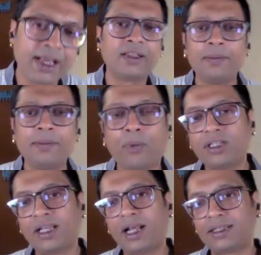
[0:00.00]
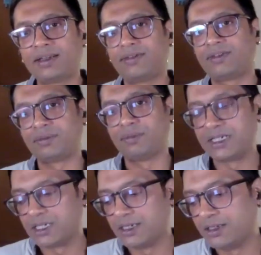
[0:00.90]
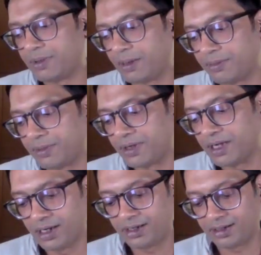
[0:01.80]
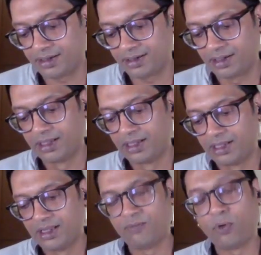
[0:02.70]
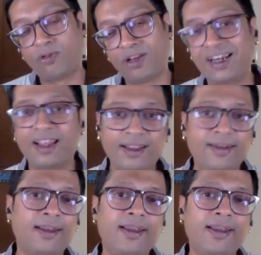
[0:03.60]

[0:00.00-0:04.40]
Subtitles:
The other important thing, I think it's mentioned in the prep kit, but what will really,